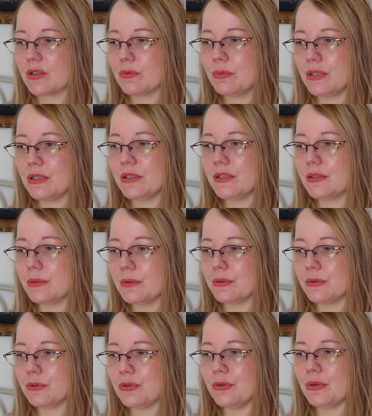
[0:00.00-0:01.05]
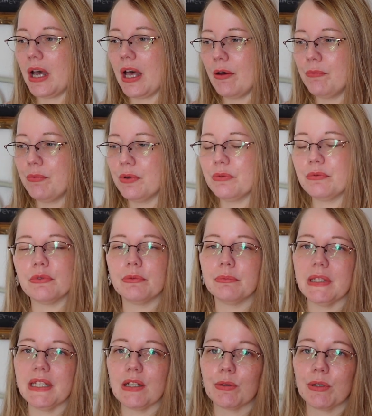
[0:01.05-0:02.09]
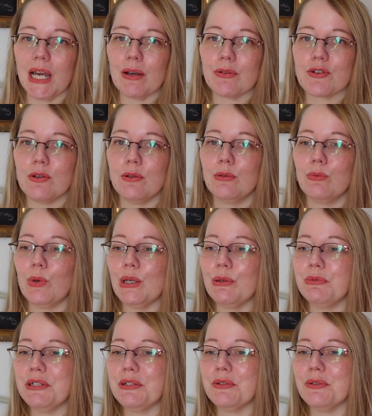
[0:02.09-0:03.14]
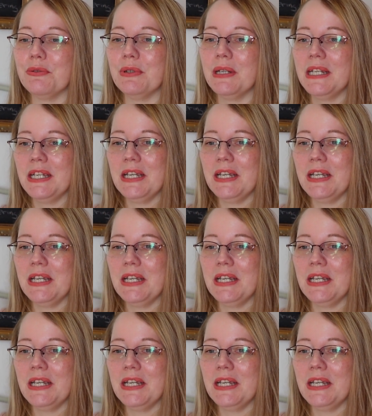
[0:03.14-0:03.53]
we do have one room in our household where we do